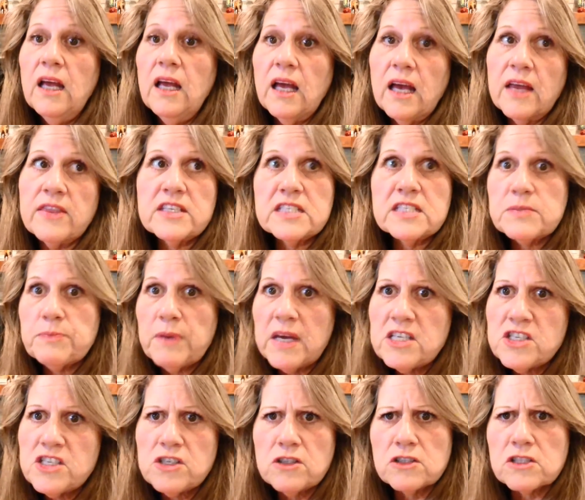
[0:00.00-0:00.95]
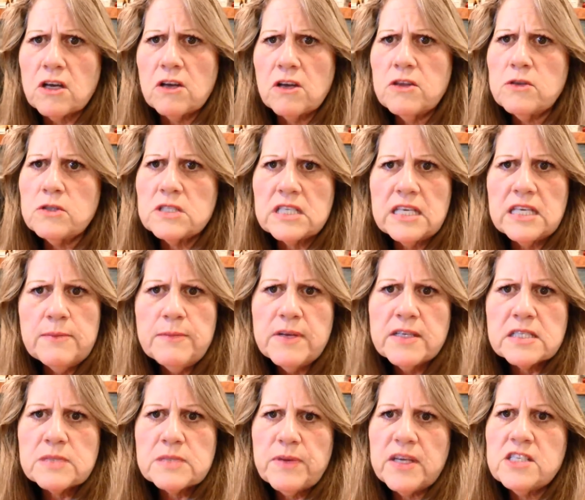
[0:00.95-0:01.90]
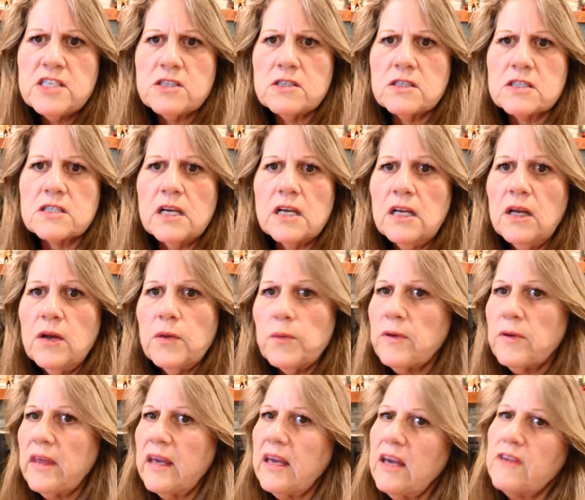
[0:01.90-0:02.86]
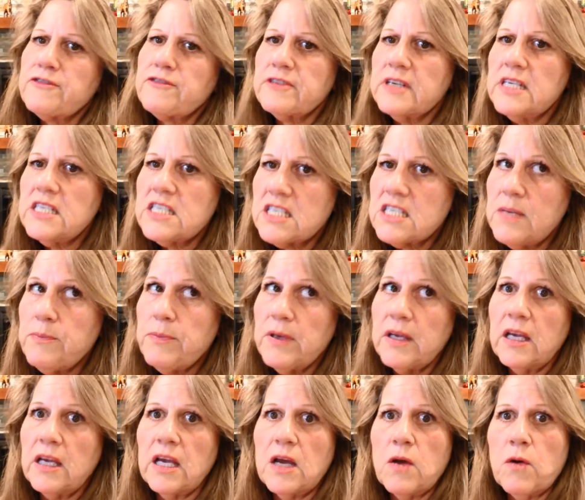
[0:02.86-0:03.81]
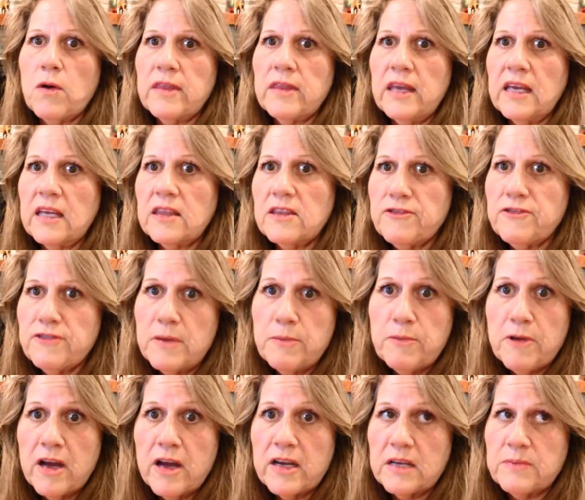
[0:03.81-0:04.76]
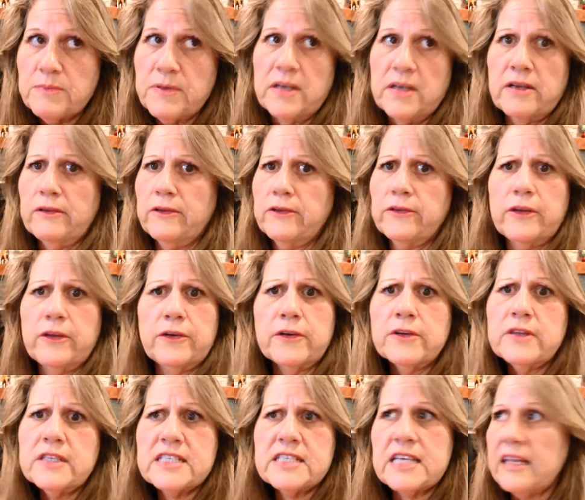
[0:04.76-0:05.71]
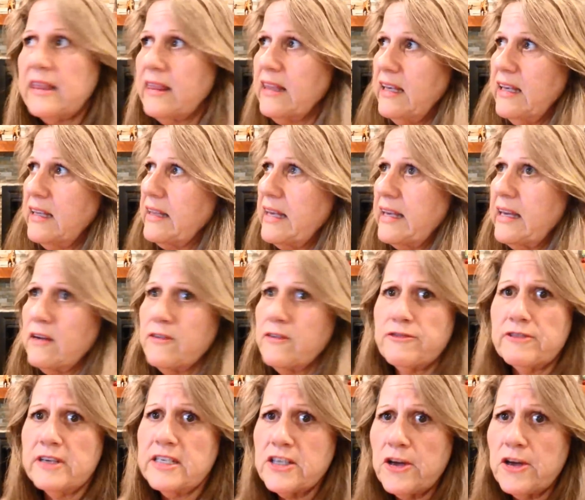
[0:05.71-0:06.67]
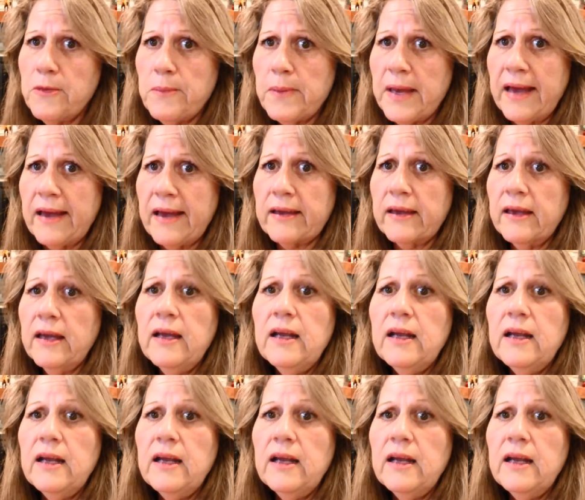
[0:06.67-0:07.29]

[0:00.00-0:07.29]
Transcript: and the specials all those email specials where they get free shipping or they get the free product bundle or the earth day thing they get a free tote bag